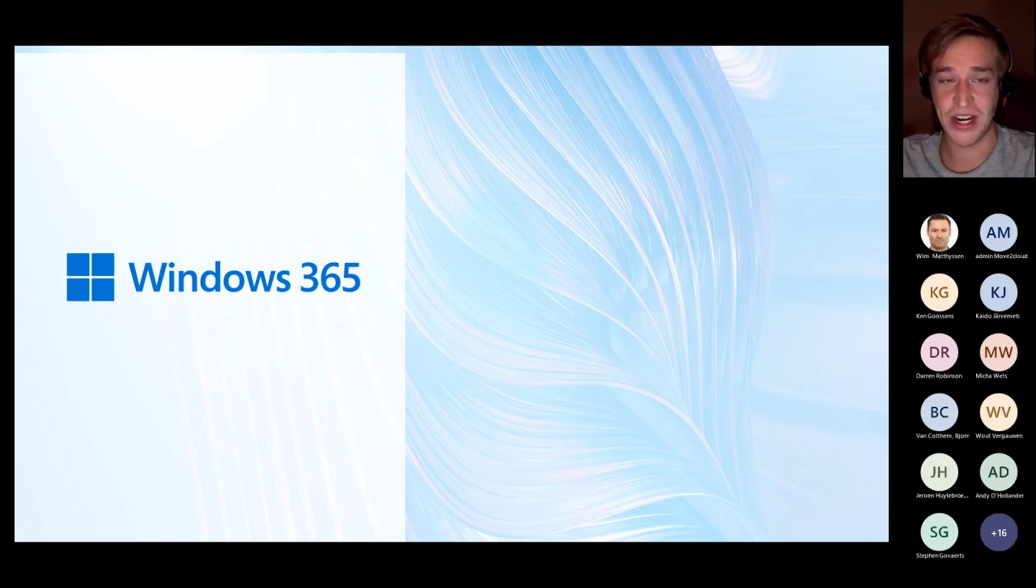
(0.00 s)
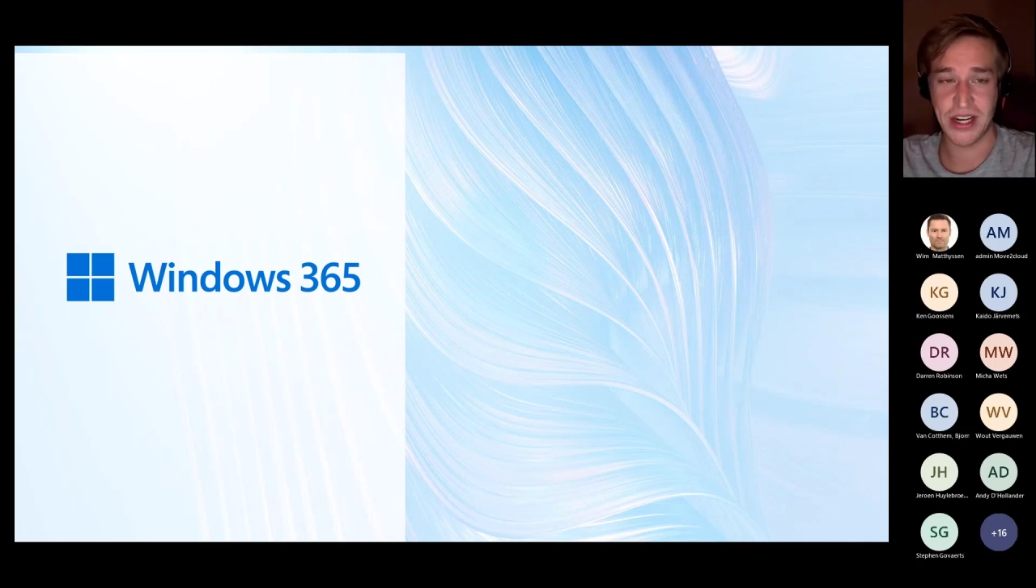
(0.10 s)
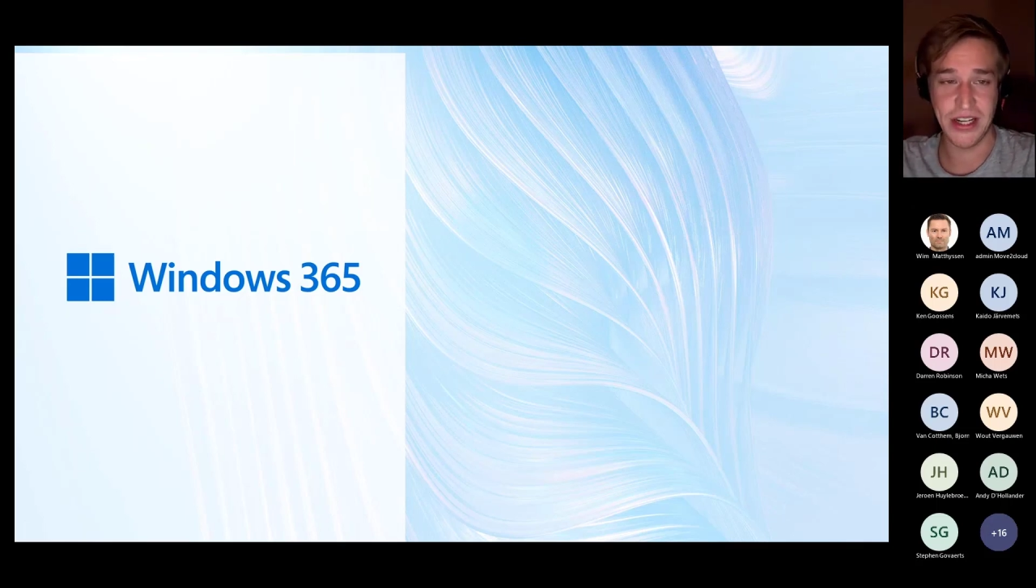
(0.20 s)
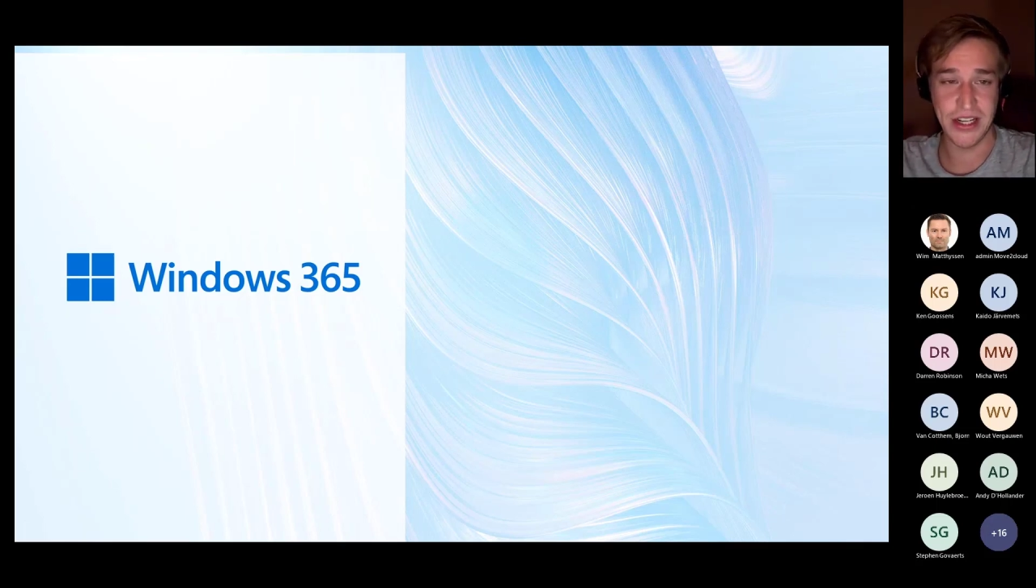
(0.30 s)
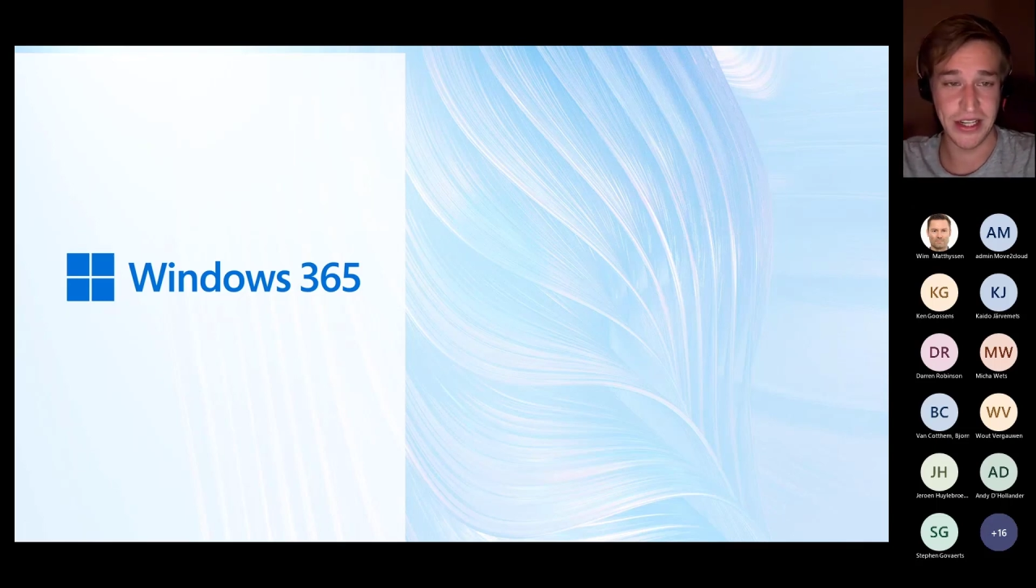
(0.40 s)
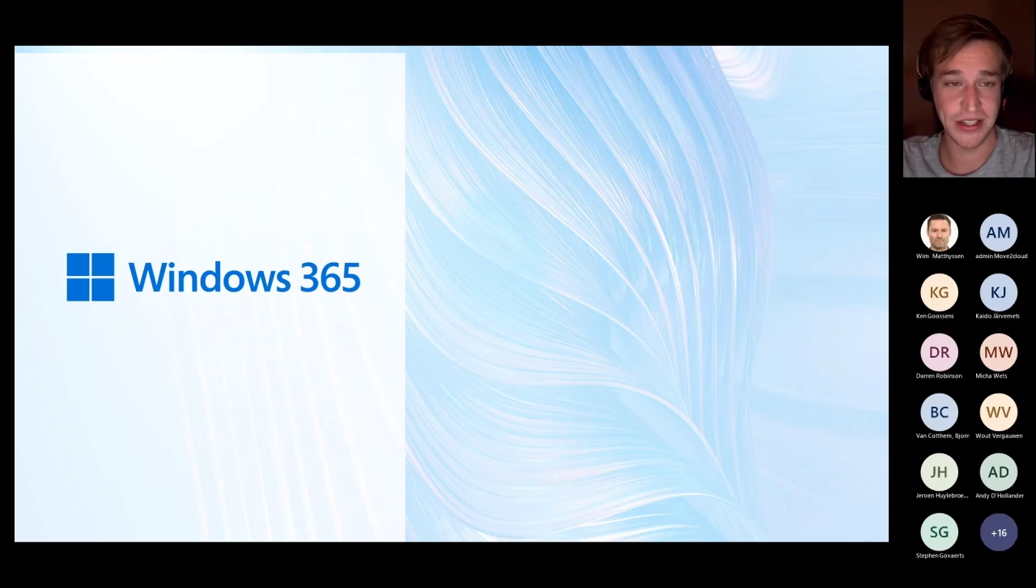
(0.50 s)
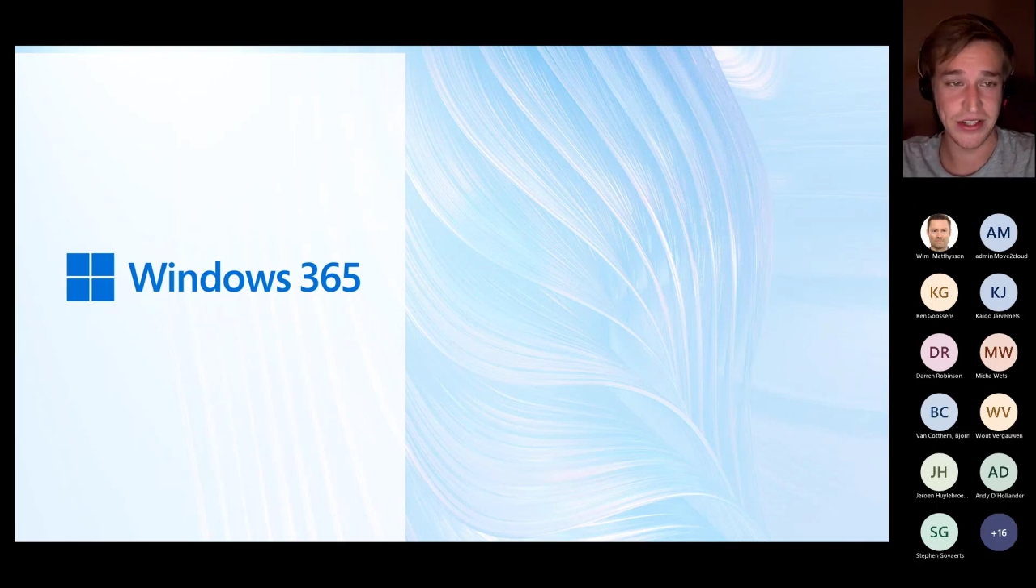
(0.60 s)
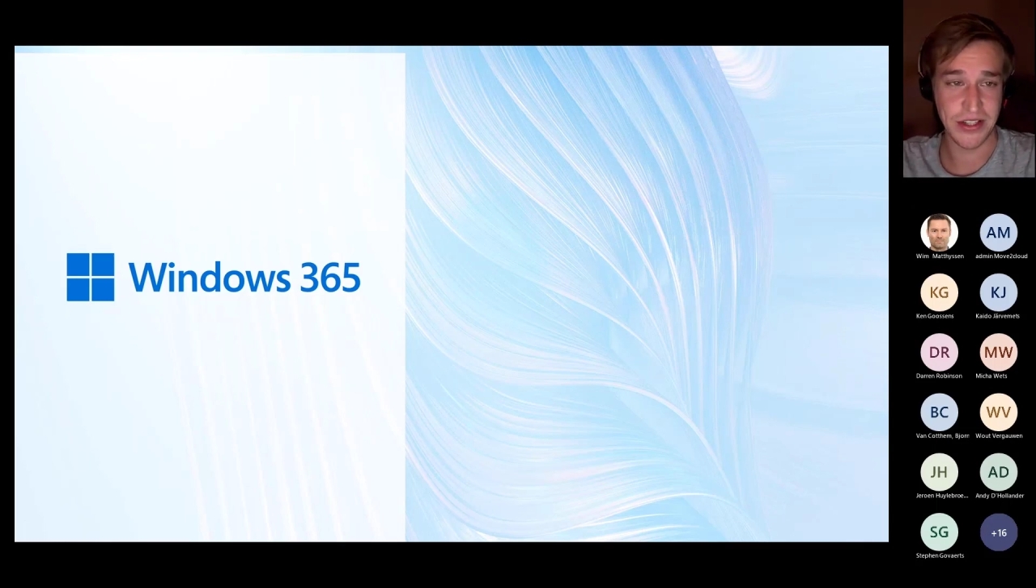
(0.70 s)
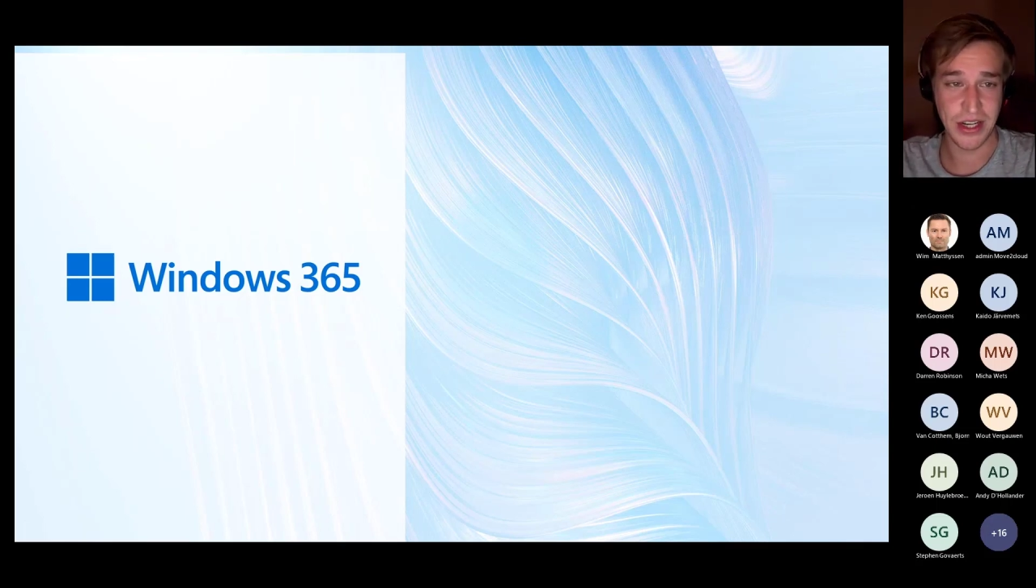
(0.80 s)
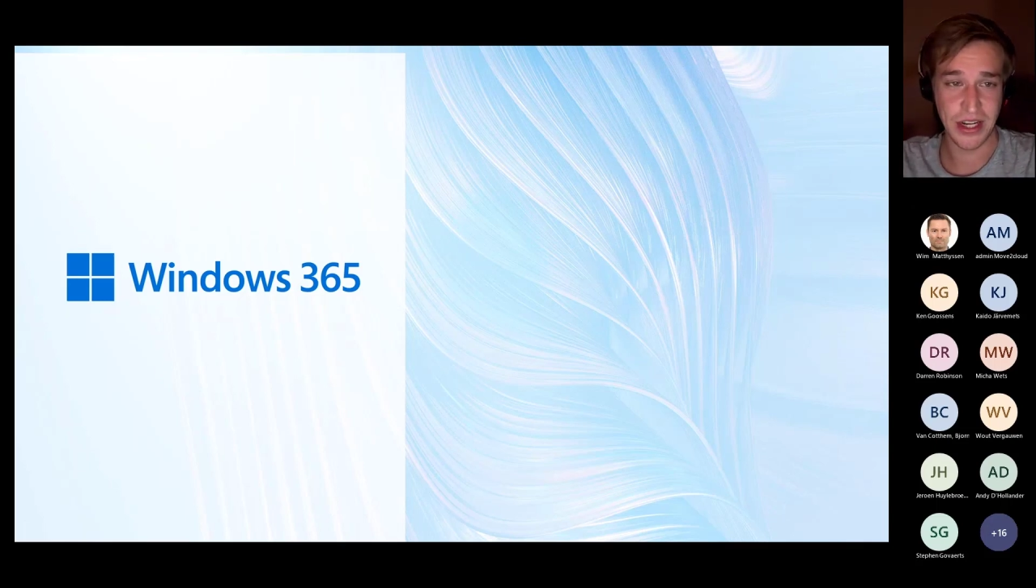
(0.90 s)
exactly it
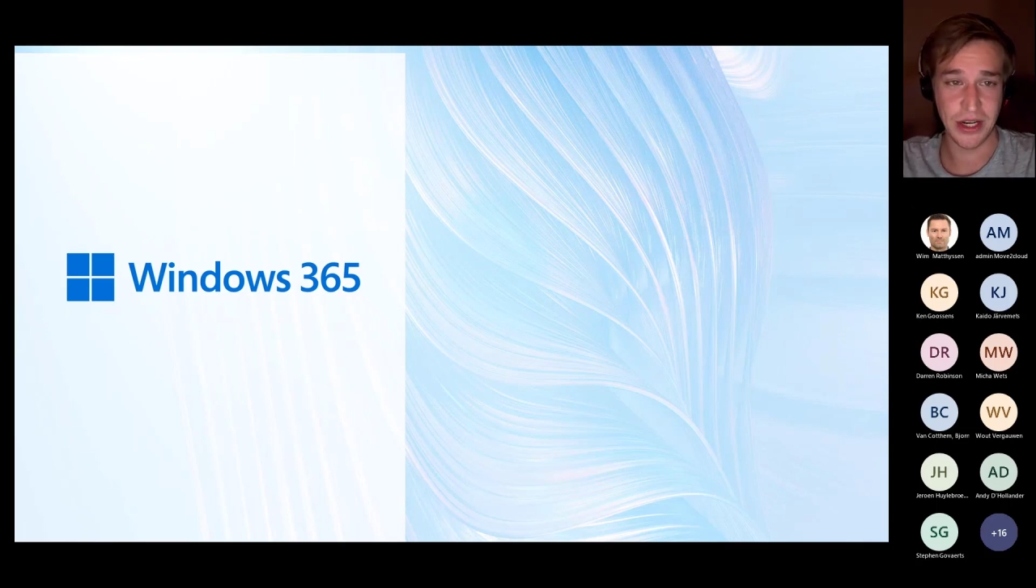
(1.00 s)
is.